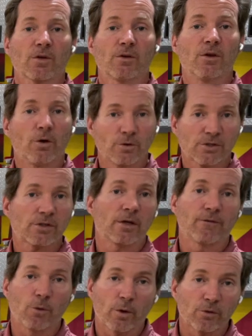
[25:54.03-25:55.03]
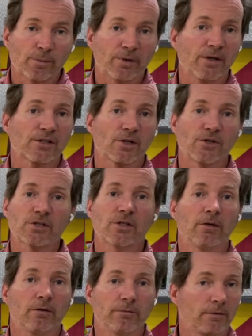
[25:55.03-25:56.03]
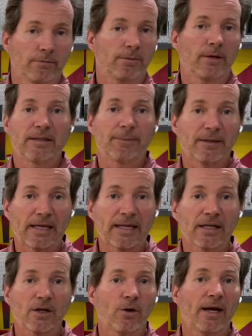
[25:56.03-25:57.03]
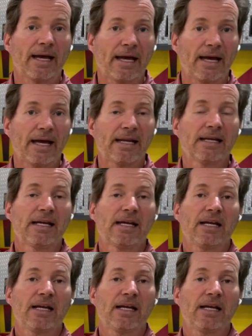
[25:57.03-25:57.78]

those, if you want to replace those at the beginning, go ahead.